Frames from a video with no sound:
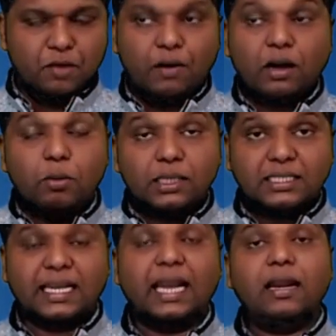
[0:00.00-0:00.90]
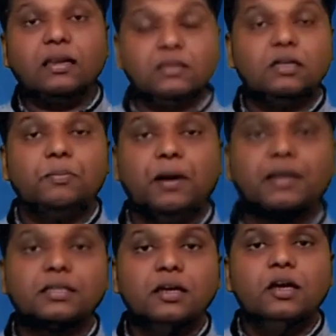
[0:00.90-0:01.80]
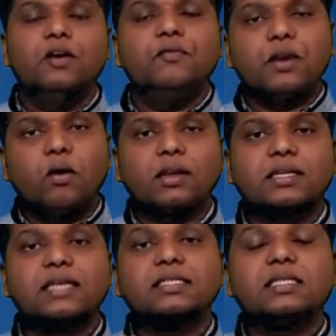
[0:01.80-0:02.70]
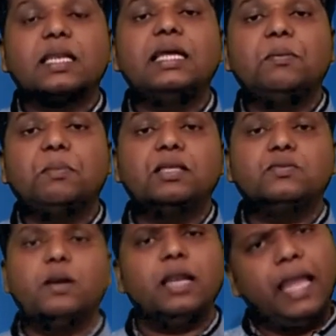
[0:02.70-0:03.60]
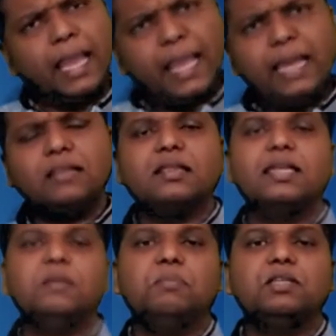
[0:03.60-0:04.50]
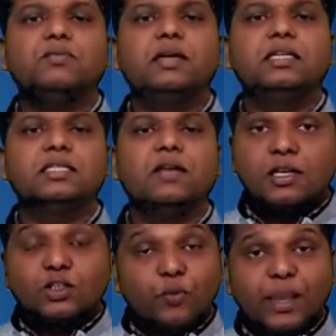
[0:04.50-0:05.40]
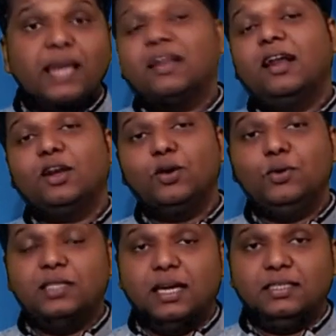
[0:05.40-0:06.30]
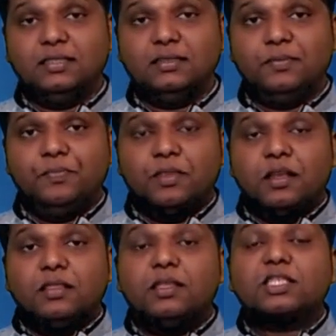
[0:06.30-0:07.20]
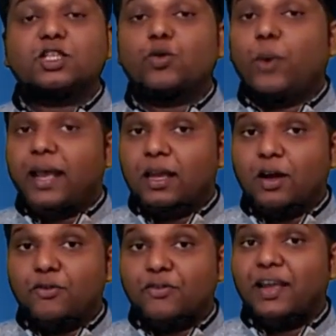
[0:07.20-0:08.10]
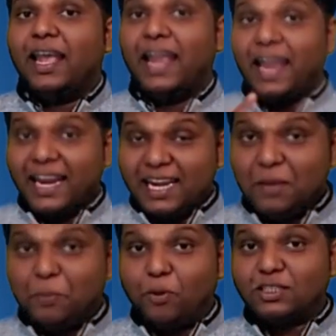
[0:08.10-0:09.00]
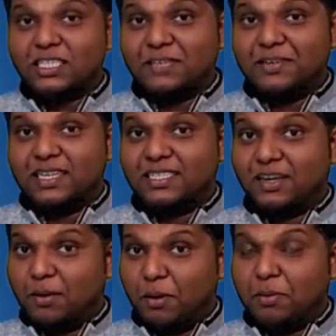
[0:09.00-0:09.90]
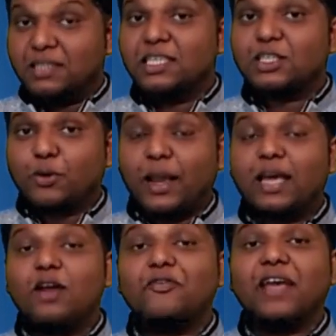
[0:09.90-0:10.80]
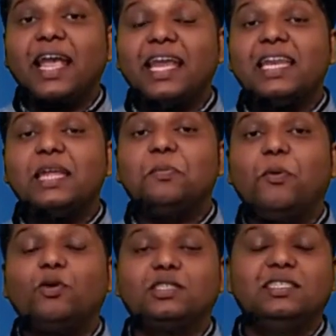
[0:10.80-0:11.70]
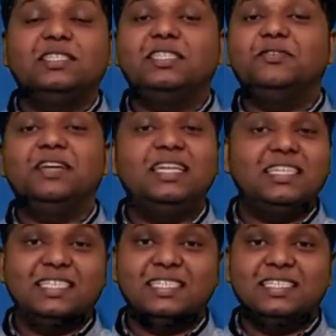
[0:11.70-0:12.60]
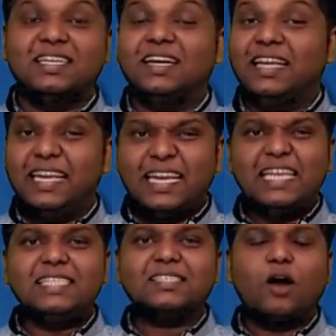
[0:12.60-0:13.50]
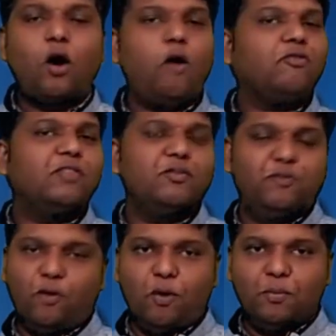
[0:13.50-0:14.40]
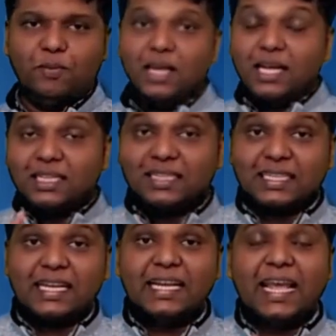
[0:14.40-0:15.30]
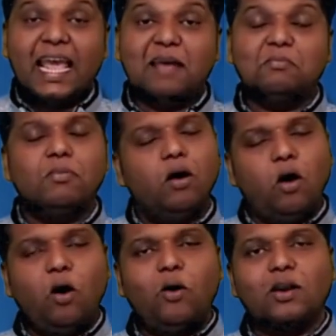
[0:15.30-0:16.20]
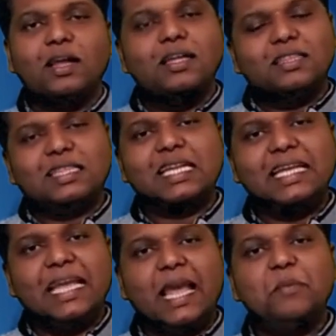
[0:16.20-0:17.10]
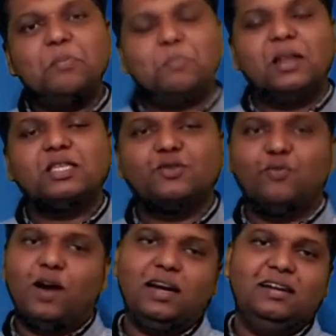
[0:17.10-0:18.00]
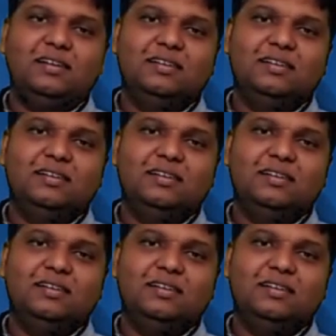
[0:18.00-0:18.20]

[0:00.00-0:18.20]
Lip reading: What about the second and third part? We got it as 3m plus 1, again 3m plus 1 itself. So we can conclude that the square of any positive integer, remember the square of any positive integer is of the form 3m or 3m plus 1.